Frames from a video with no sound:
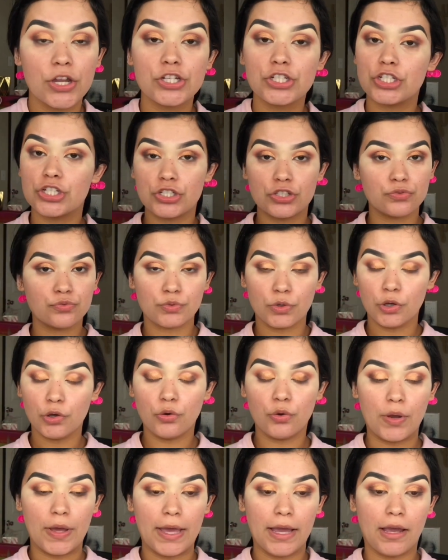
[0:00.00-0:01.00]
Just real
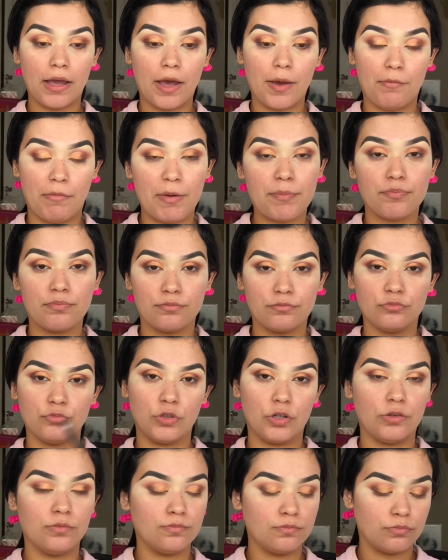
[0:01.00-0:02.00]
quick, I
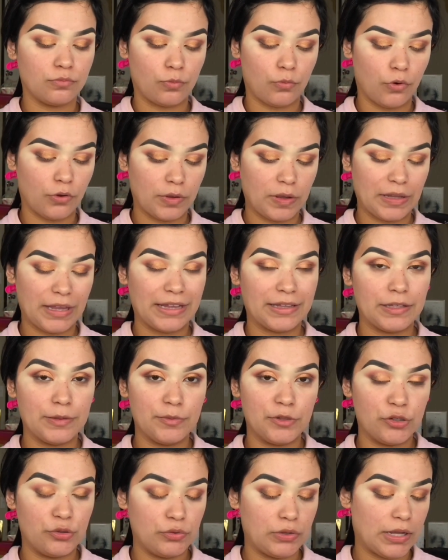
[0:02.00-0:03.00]
will more than likely
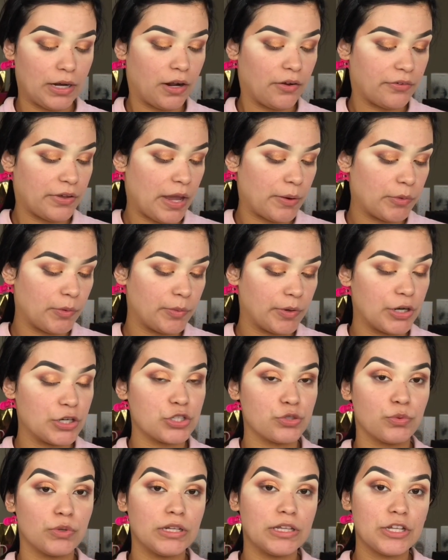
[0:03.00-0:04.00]
be doing that off camera, but I
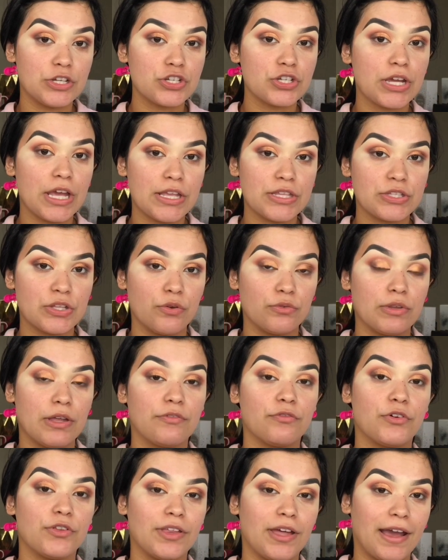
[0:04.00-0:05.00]
just want to let you guys know
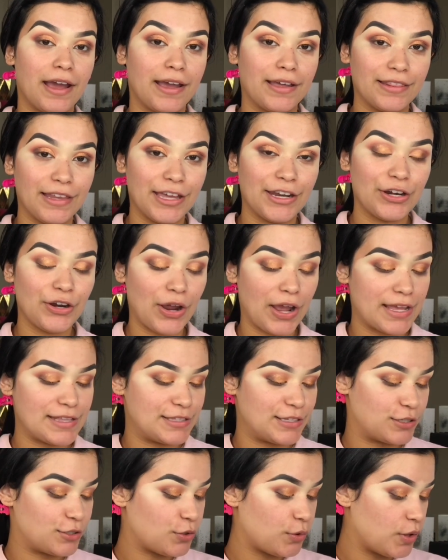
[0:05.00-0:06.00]
that for the eyeliner, I
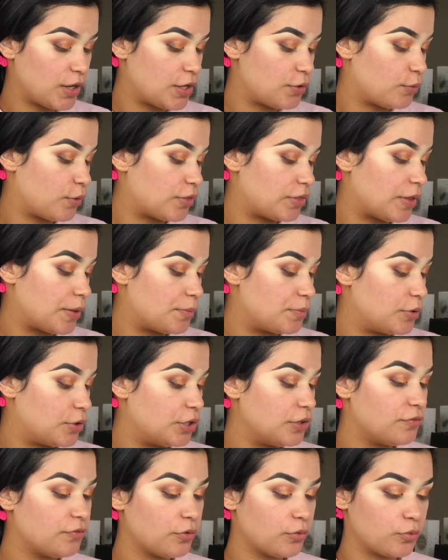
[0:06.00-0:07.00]
did go in with the
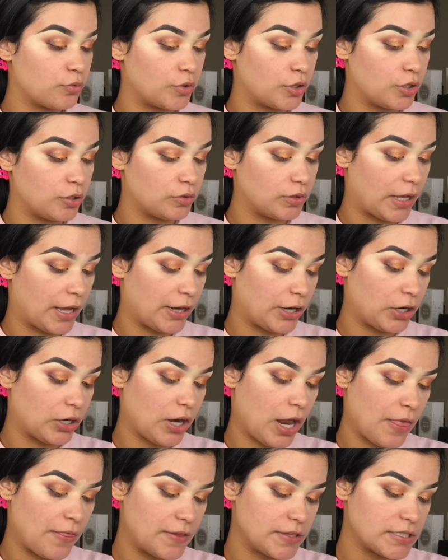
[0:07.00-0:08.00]
Beauty For Real liner,
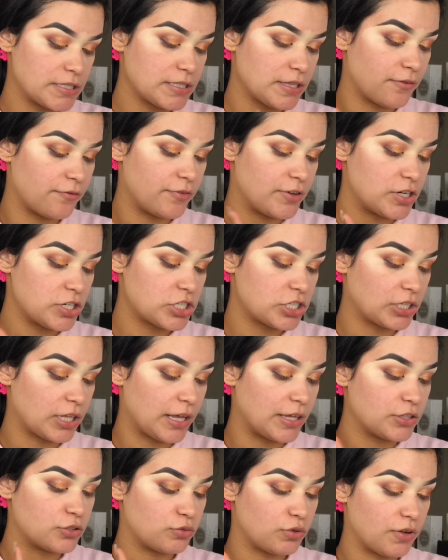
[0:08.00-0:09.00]
and this is the Finish
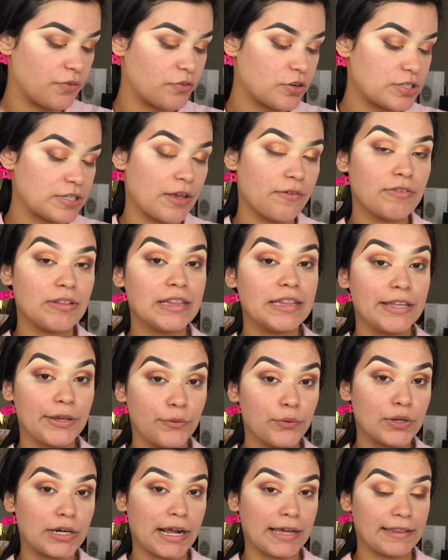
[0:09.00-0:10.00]
Line 24/7
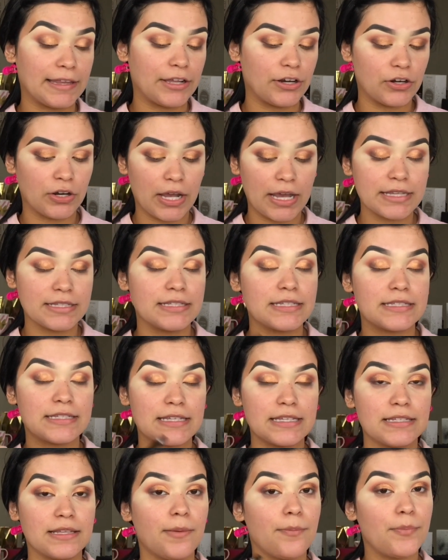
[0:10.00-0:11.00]
liquid eyeliner, guys. This
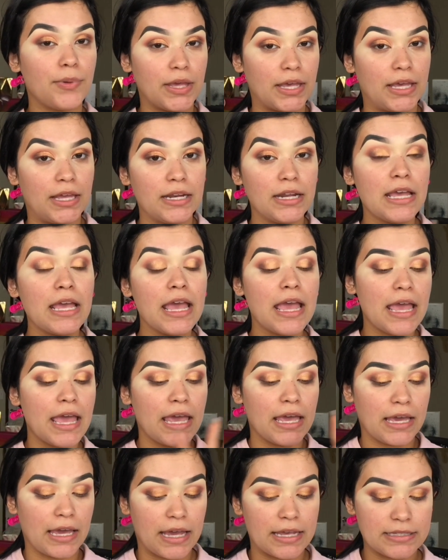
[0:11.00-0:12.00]
is a pen.
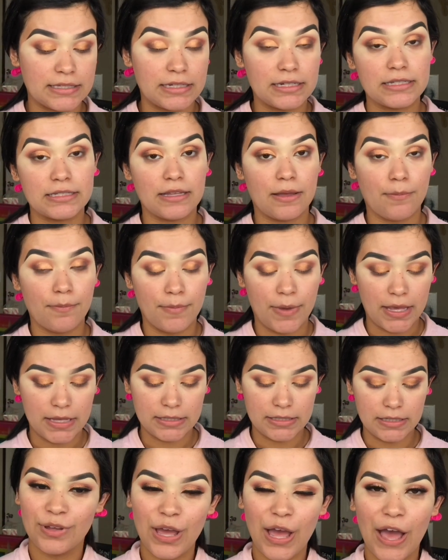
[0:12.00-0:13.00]
Guys, it is
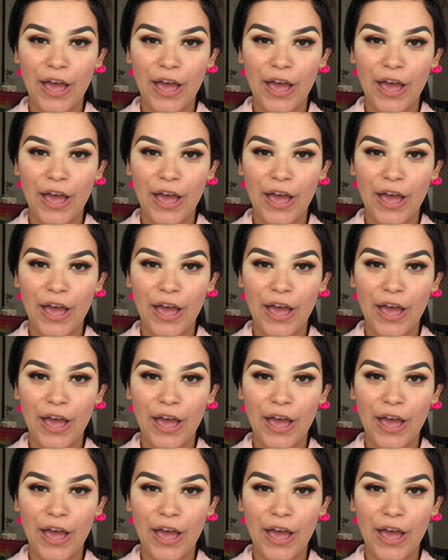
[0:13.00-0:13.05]
amazing.